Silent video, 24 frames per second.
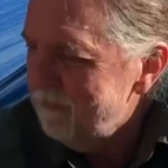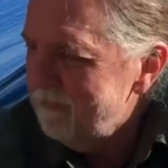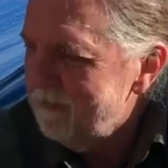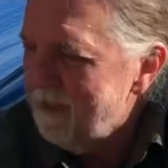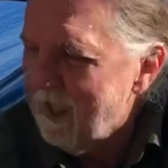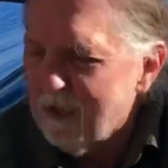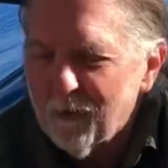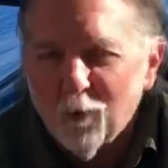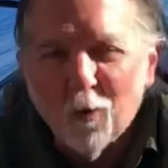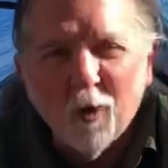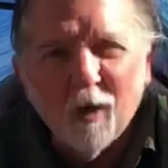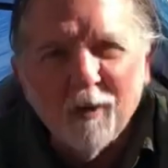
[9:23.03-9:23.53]

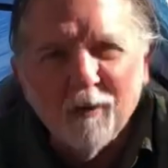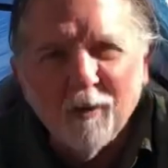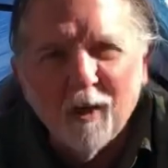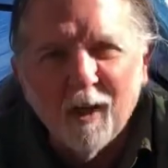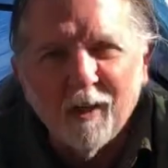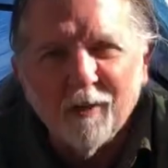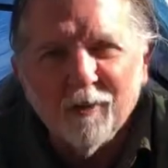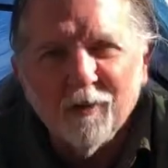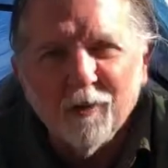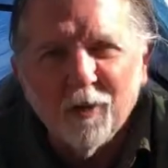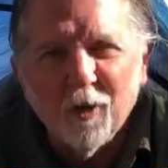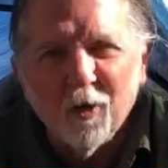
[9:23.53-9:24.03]
and whatnot.
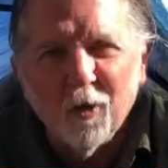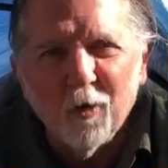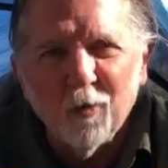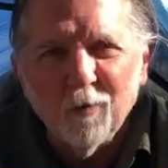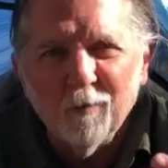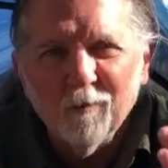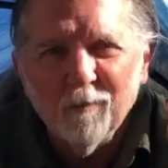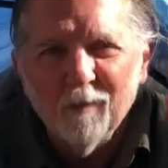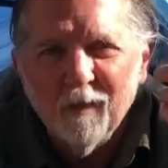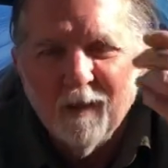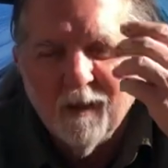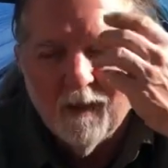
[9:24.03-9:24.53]
So
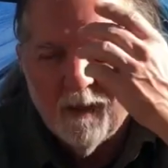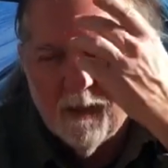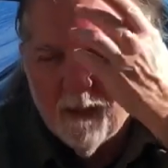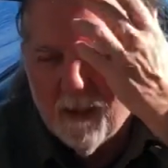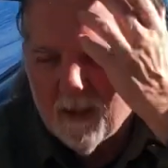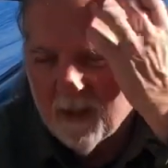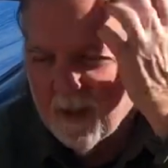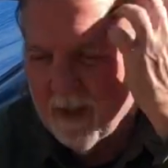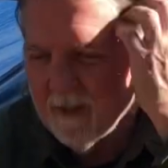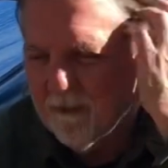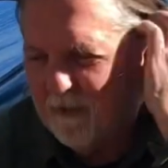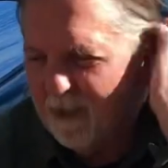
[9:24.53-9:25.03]

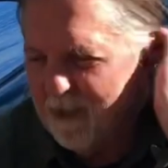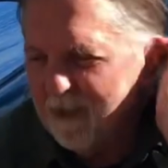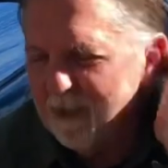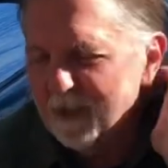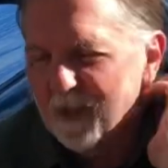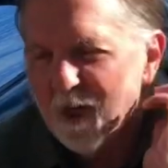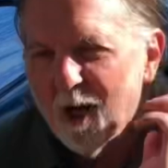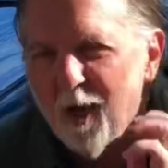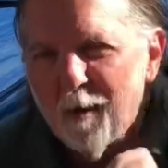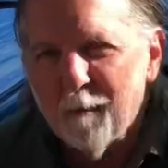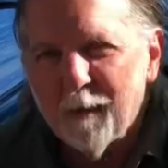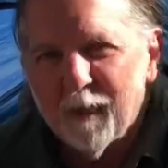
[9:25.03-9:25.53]
leave it in the
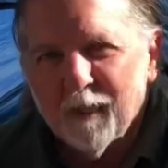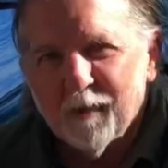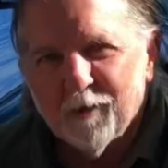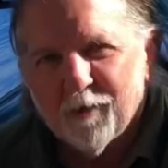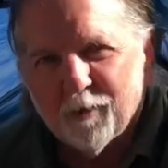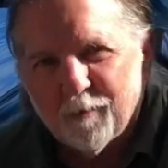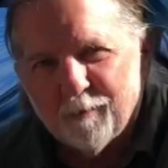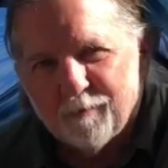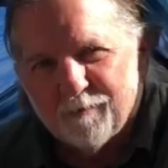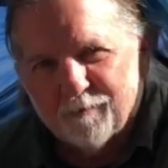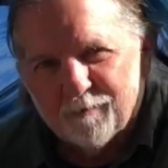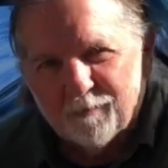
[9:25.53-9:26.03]
comments.
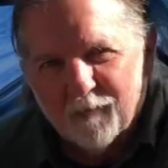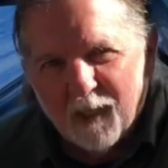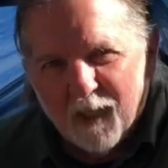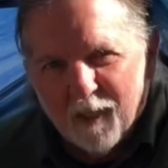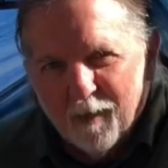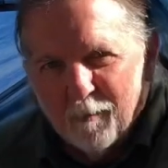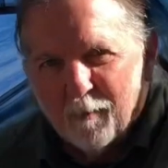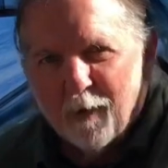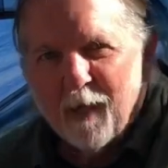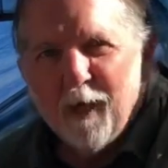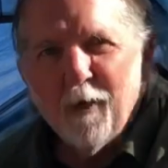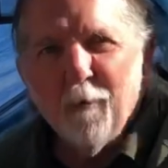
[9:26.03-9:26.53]

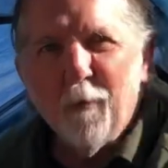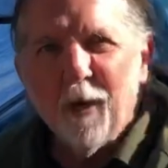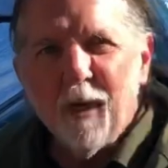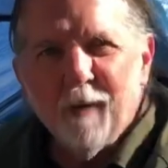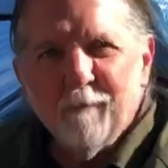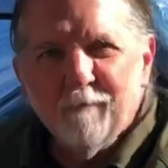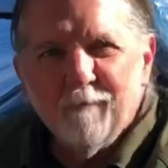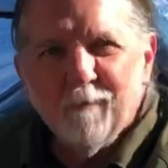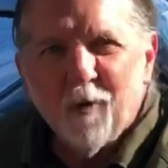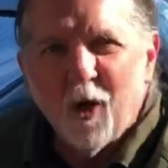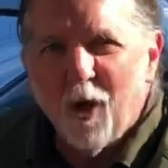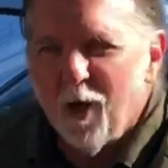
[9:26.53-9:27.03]
But anyway,
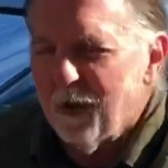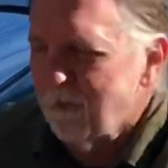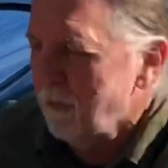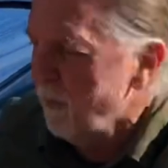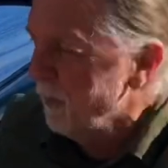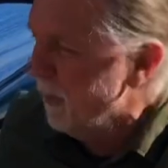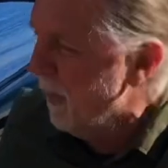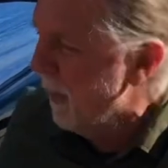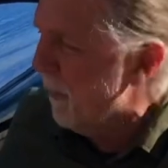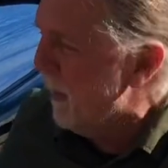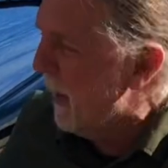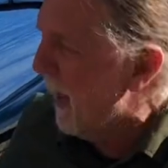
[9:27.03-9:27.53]
on with
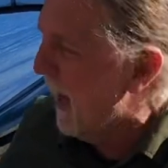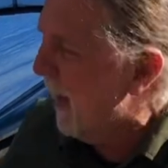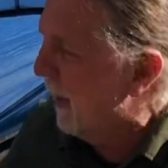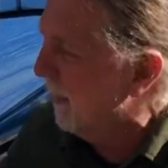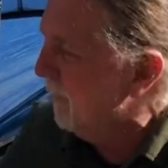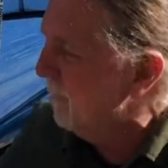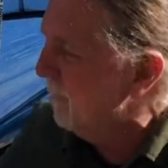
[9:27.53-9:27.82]
my pack.